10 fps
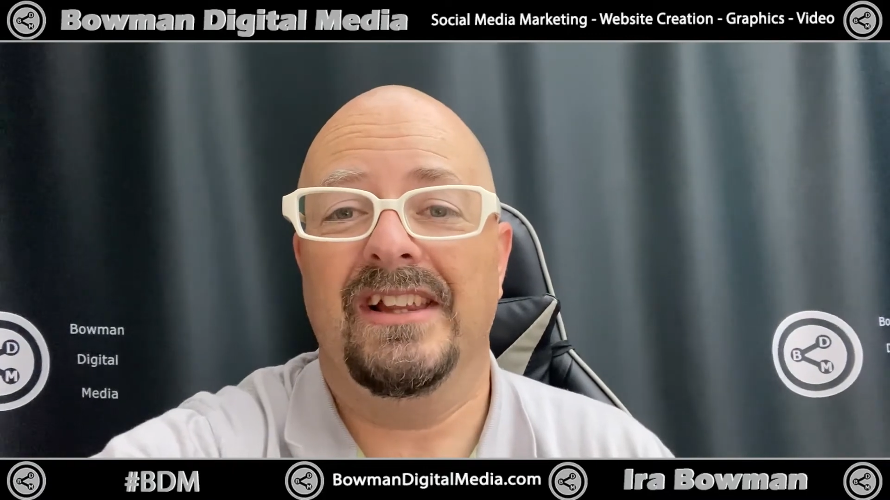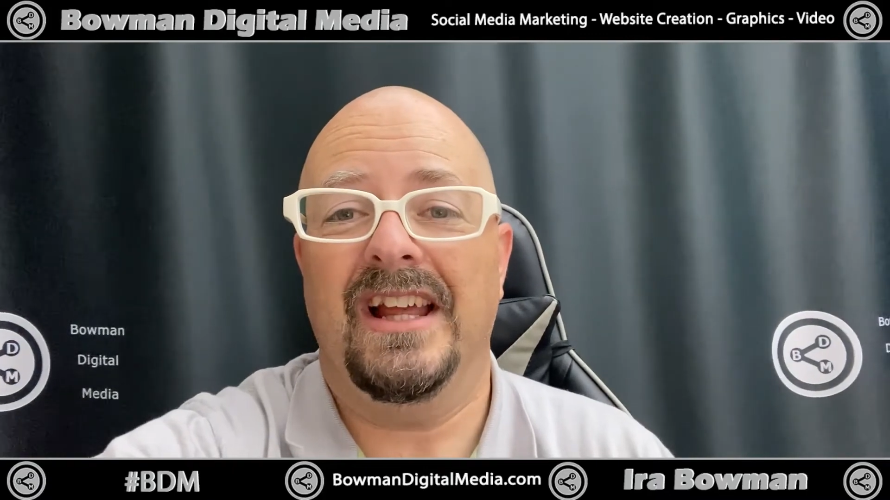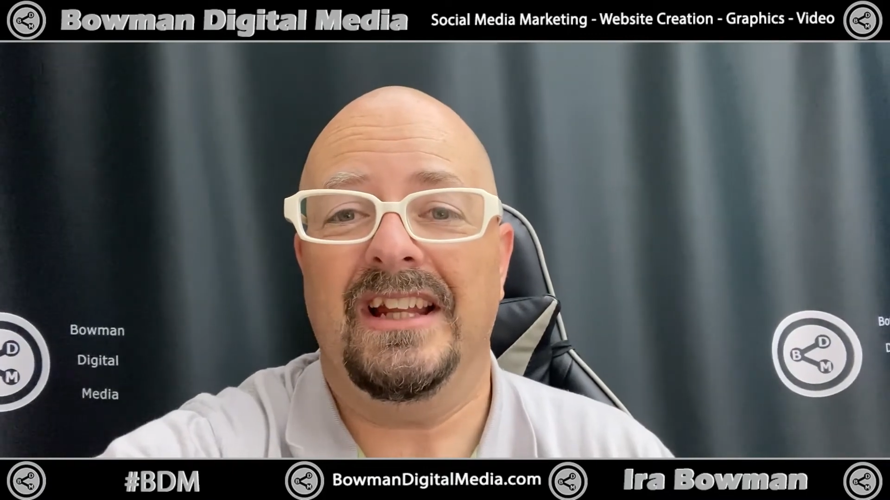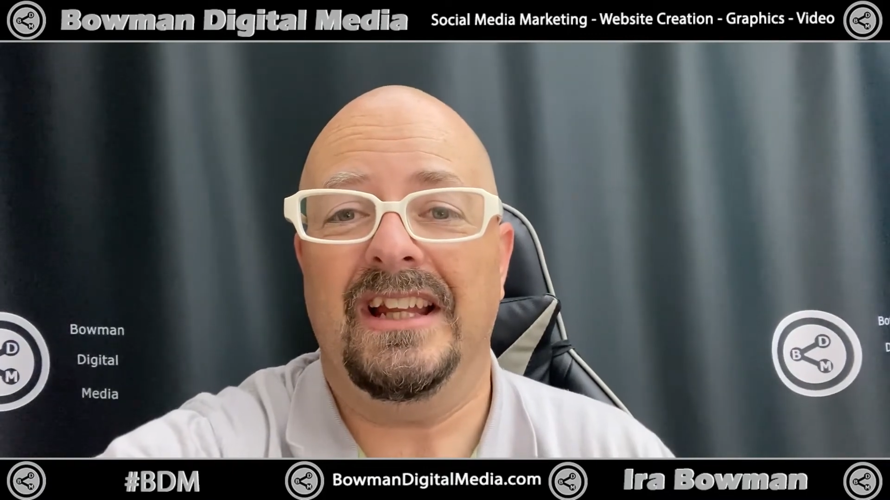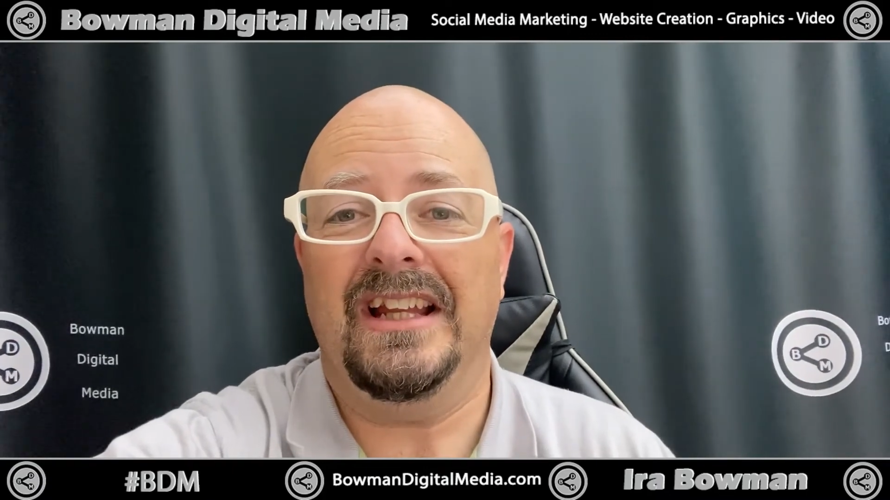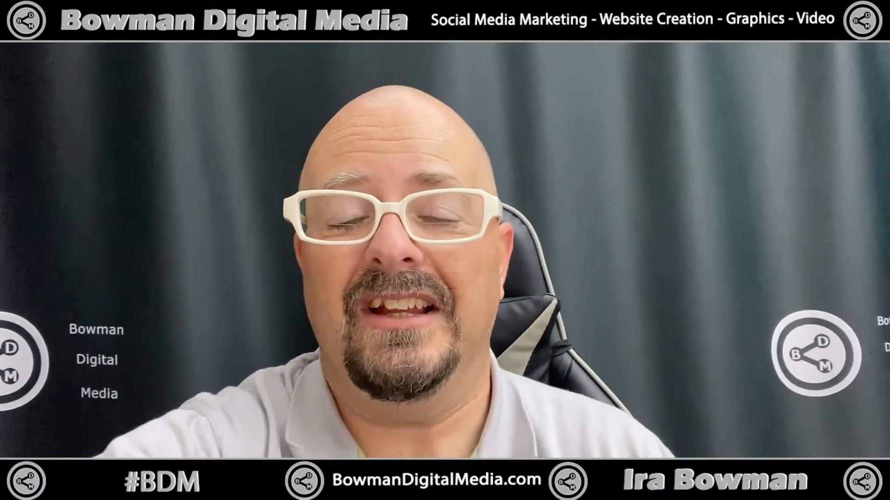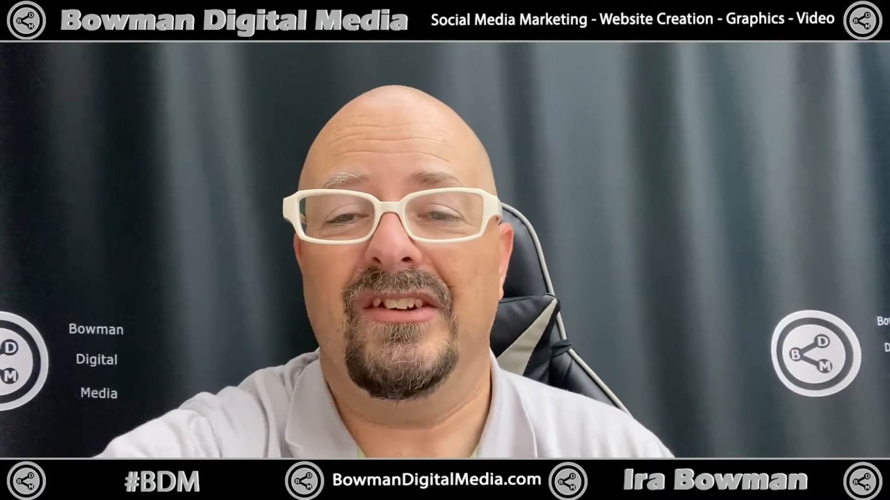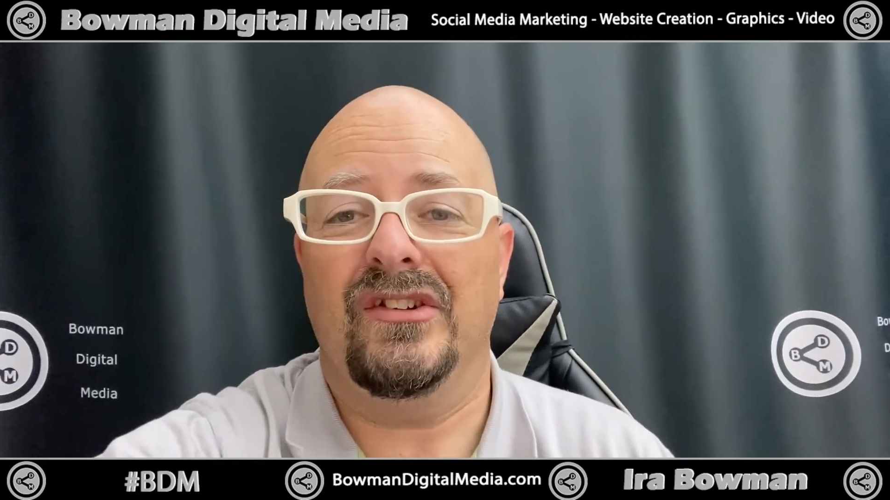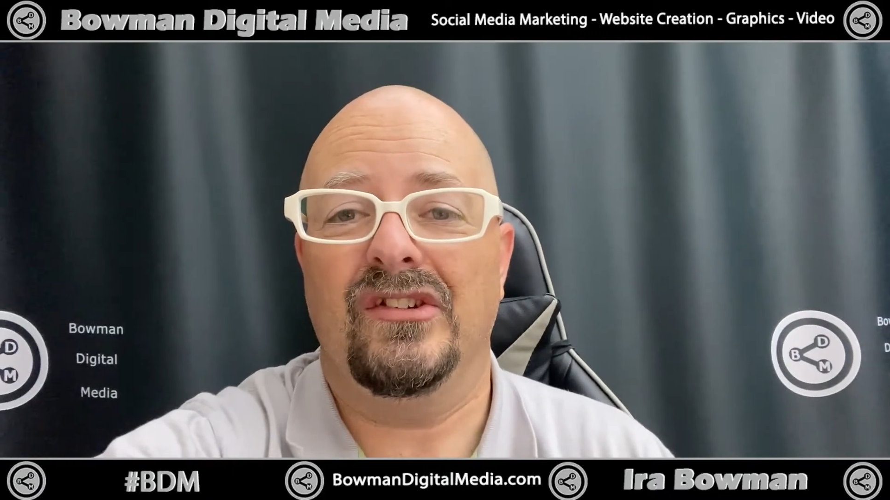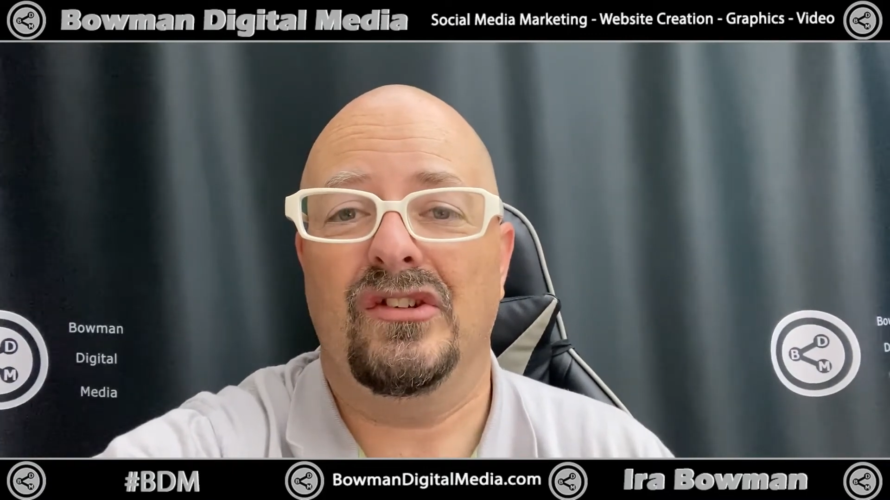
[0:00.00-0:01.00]
than it
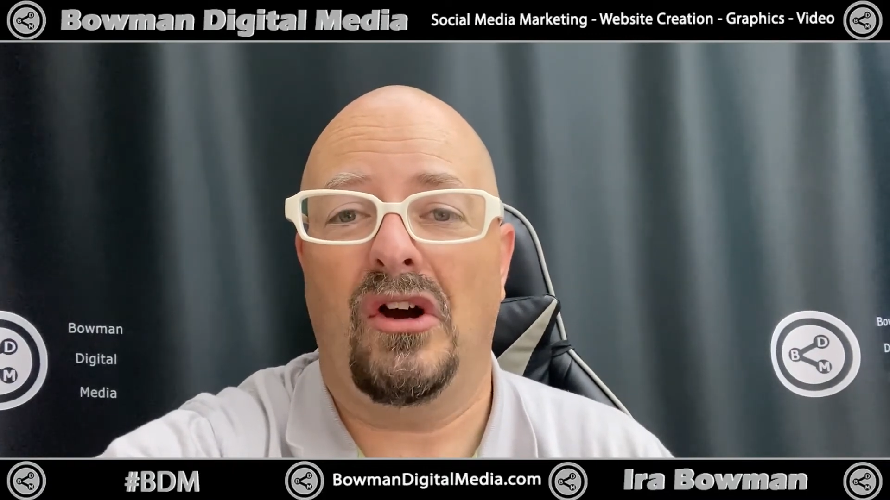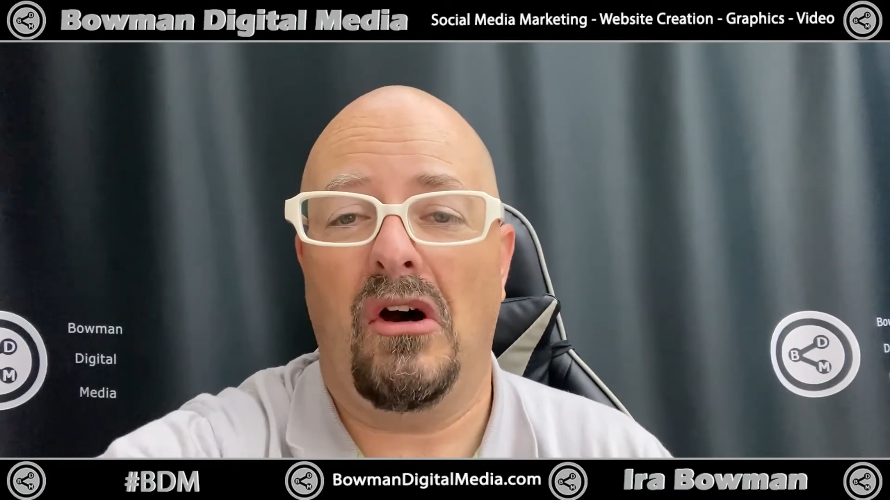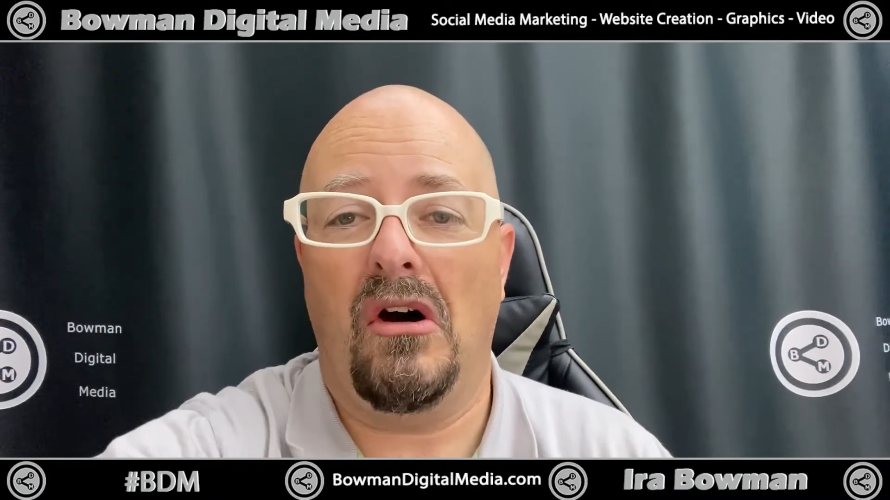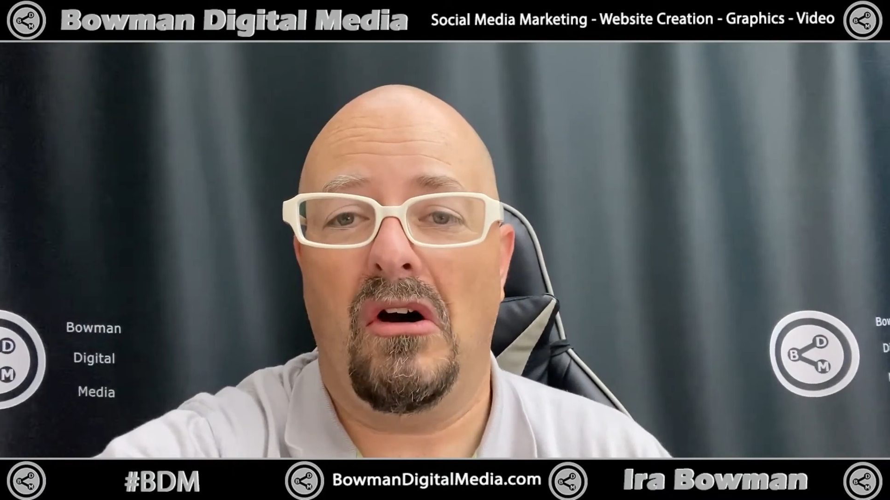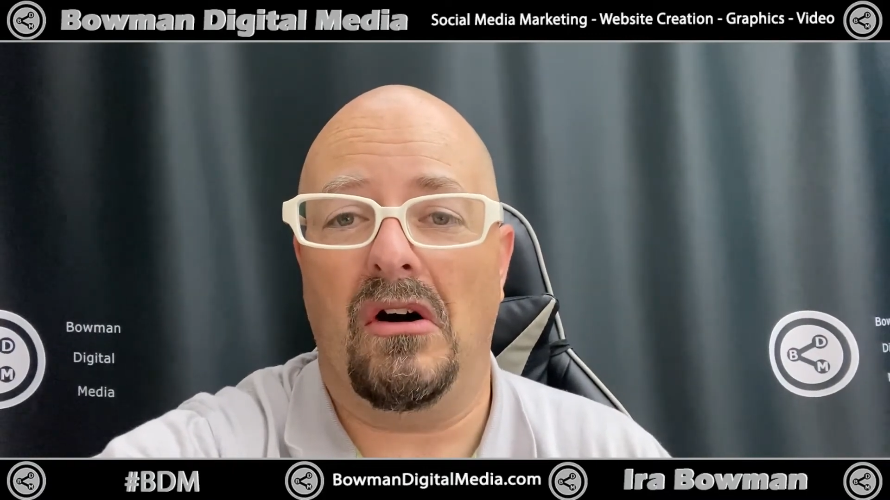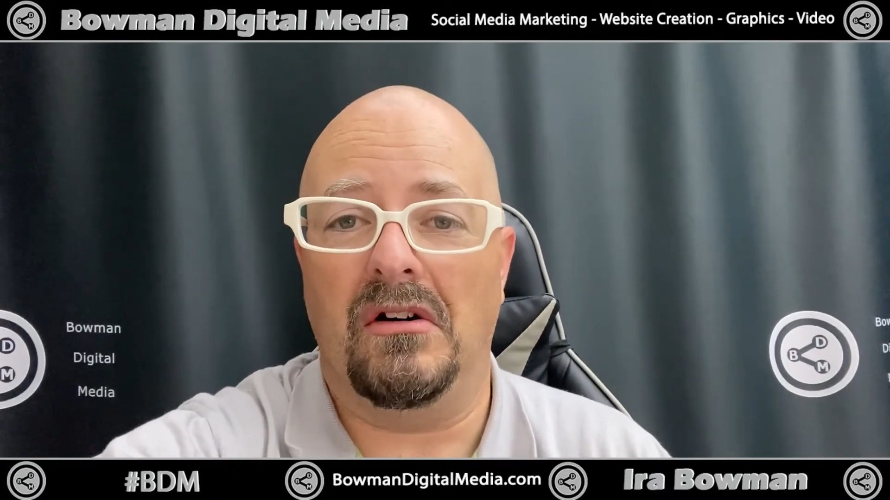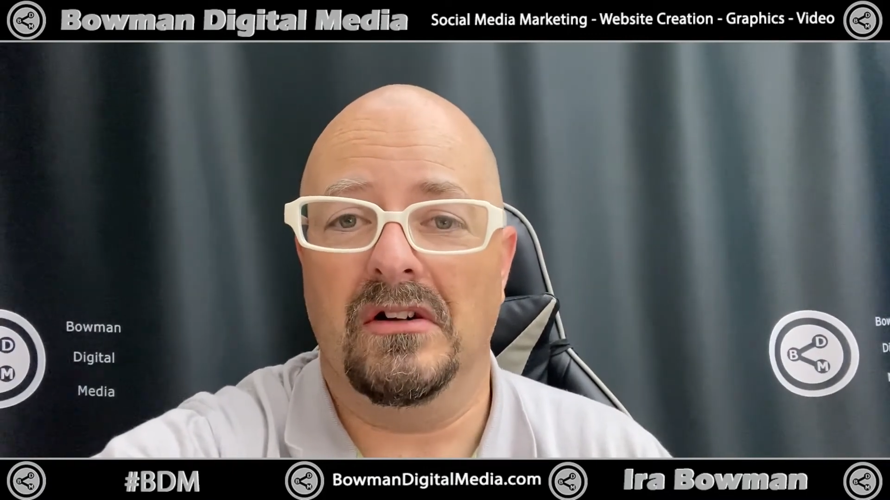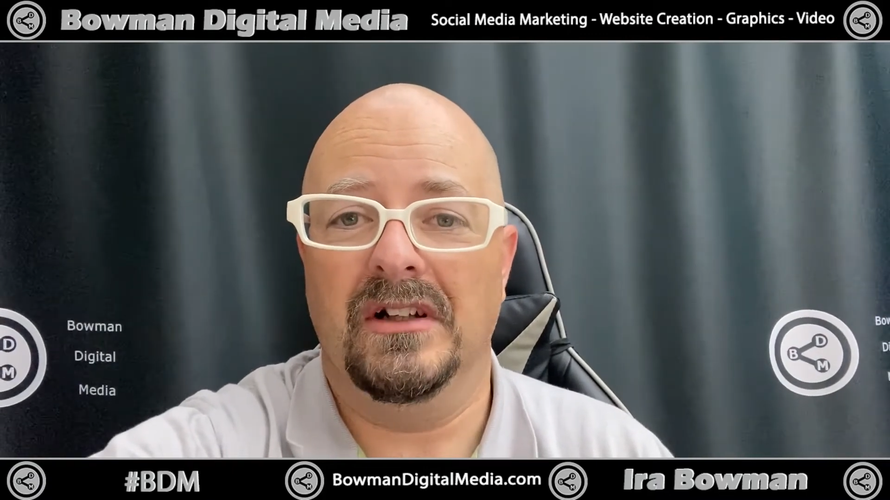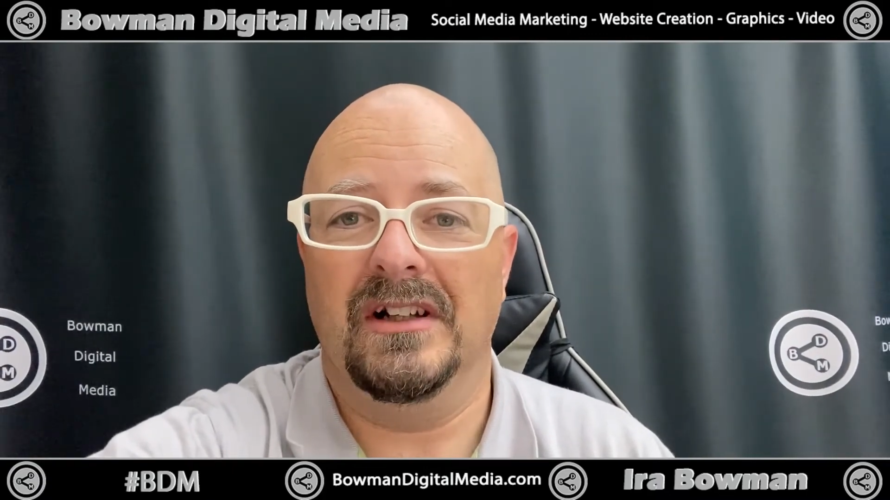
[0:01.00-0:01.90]
is tall.